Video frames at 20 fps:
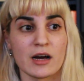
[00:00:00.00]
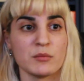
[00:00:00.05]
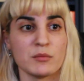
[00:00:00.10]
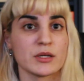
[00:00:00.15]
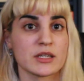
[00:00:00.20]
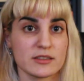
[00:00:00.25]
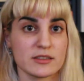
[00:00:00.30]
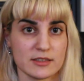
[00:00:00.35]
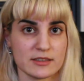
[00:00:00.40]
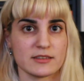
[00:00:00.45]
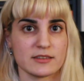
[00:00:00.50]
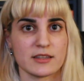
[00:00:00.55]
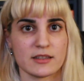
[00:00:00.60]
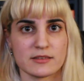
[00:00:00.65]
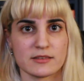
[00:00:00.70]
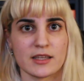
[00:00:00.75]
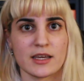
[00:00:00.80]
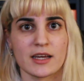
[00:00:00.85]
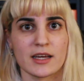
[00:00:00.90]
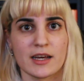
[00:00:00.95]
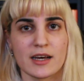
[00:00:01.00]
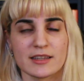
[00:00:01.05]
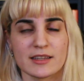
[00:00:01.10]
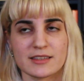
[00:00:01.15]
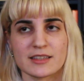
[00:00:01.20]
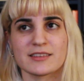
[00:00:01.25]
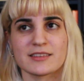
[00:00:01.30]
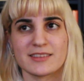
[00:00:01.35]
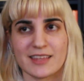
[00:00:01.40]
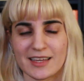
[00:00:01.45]
because as
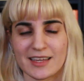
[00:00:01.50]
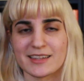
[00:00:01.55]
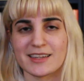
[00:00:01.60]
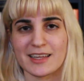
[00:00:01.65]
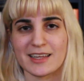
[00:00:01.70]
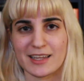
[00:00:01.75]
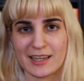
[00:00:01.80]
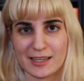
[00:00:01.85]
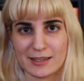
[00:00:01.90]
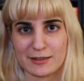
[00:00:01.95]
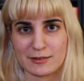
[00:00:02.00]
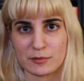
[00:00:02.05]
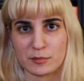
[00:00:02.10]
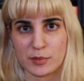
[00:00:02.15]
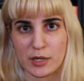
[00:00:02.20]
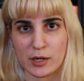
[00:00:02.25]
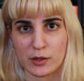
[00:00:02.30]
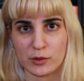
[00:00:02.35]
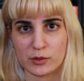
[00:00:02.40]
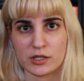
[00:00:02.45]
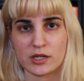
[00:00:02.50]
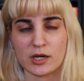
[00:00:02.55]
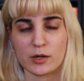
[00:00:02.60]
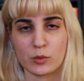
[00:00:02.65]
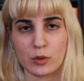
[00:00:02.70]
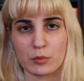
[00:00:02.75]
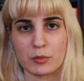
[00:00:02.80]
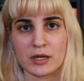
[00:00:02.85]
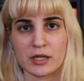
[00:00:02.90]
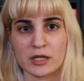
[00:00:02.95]
I said, it is about a
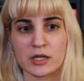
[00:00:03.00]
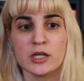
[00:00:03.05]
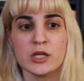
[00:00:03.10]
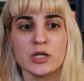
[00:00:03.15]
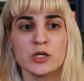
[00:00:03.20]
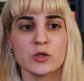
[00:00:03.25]
woman